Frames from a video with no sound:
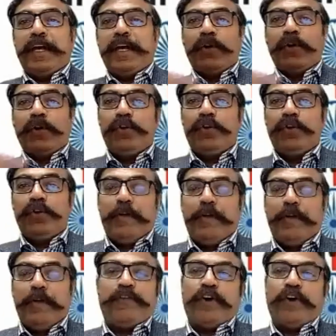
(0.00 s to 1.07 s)
bigger role
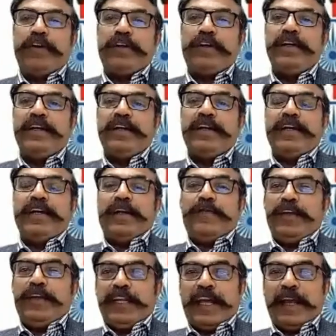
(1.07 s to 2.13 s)
to play for
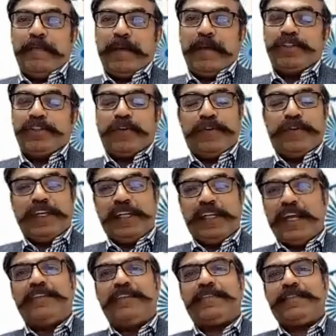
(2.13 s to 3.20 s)
VTMS or
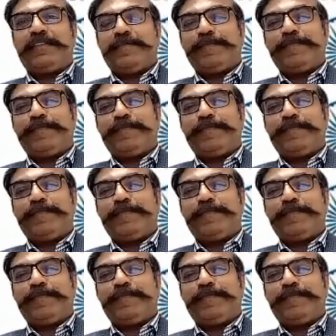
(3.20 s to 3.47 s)
VTS.